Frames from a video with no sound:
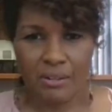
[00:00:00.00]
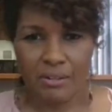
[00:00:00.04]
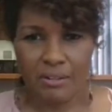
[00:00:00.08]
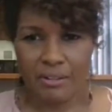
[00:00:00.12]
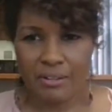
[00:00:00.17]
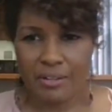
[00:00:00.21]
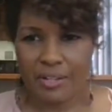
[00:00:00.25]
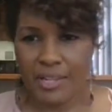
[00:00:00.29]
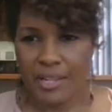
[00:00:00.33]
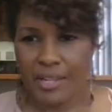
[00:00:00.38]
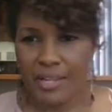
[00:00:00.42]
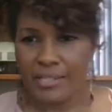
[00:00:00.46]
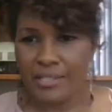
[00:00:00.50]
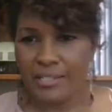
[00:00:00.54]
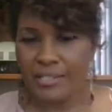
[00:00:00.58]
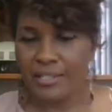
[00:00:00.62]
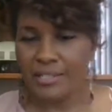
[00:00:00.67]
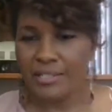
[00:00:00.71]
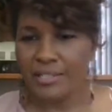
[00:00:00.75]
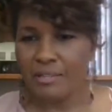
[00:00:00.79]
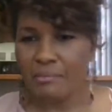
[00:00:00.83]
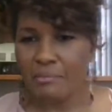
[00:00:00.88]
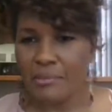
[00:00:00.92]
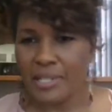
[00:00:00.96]
Okay, I see
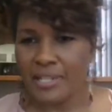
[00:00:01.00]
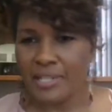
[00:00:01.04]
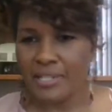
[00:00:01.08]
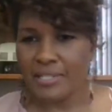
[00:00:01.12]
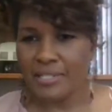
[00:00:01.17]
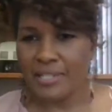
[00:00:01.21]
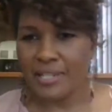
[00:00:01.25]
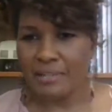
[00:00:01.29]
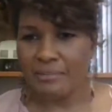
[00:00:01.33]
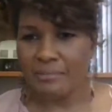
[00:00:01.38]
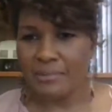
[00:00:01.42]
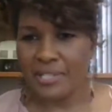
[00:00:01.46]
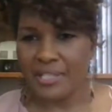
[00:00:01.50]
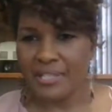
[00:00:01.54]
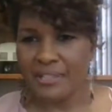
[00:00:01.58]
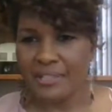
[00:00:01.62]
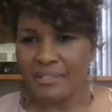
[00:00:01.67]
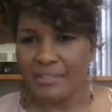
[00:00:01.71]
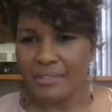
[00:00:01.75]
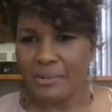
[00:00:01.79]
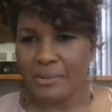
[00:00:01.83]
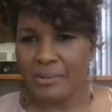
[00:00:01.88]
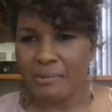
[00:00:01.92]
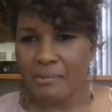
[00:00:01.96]
somebody typed in
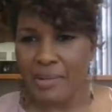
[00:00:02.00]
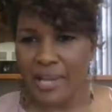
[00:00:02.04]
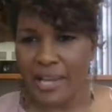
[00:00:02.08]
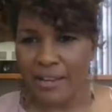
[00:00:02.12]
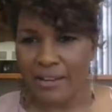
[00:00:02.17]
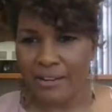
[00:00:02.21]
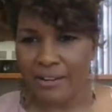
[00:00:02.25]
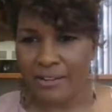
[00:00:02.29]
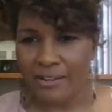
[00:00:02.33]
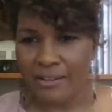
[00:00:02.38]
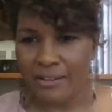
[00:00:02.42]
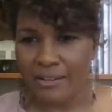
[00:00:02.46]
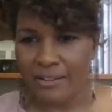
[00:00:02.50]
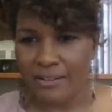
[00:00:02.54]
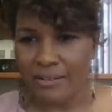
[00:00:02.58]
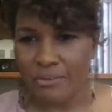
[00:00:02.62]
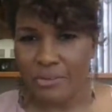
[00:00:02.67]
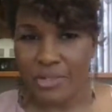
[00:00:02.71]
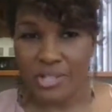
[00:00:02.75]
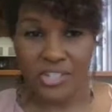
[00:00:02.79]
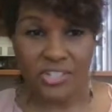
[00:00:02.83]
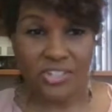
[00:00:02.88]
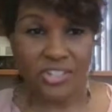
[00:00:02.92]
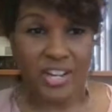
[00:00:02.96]
that they're a backer.
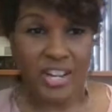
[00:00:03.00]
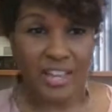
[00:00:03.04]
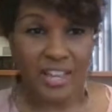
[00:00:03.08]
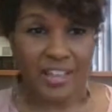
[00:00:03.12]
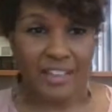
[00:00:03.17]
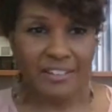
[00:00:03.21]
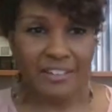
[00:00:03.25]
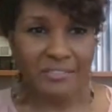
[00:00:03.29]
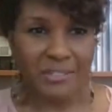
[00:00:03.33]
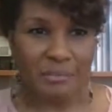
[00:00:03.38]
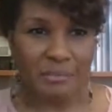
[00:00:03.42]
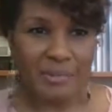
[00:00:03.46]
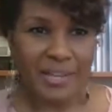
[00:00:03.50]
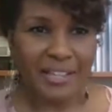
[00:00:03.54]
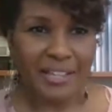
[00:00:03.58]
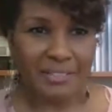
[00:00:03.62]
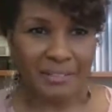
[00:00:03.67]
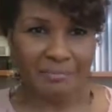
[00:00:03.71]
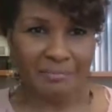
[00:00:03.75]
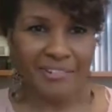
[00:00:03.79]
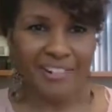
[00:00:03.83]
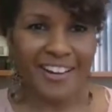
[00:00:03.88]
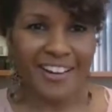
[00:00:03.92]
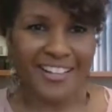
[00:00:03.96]
Raise your hand if you back
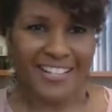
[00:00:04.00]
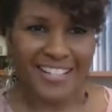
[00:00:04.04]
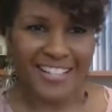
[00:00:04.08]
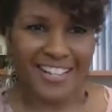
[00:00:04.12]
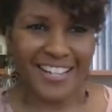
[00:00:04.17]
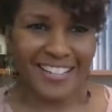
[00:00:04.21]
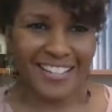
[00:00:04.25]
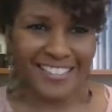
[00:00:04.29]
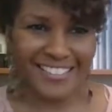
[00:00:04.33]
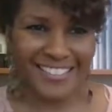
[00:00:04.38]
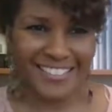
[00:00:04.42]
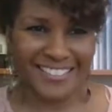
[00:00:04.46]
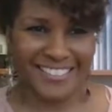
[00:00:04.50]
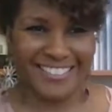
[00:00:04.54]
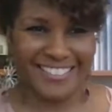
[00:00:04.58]
the project.